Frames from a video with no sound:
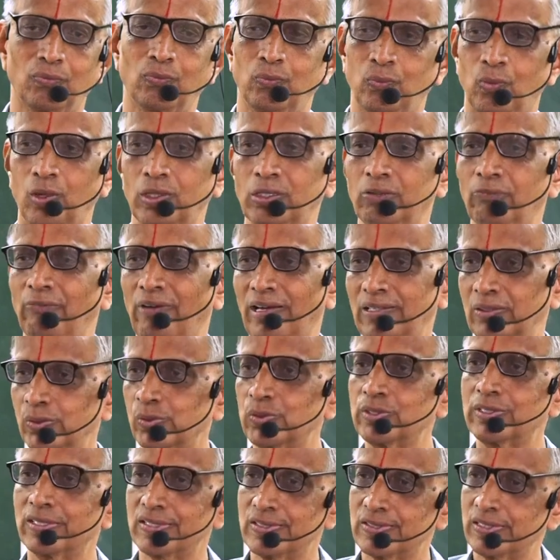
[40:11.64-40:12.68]
What
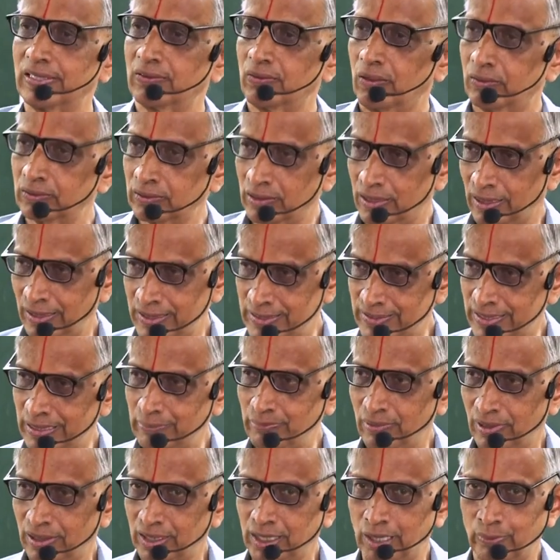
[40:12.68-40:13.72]
values does a non-constant
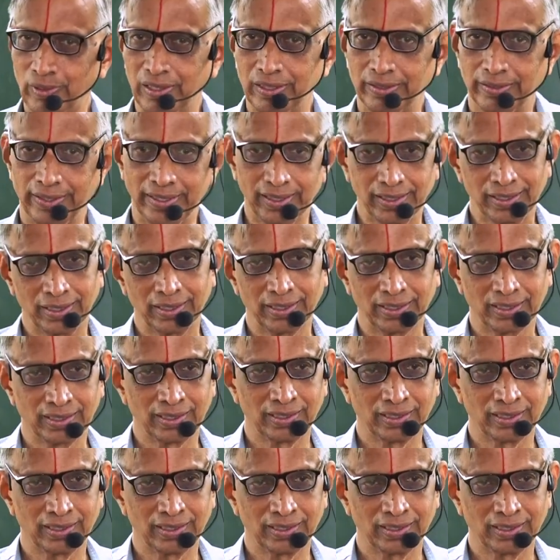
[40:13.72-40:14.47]
polynomial take?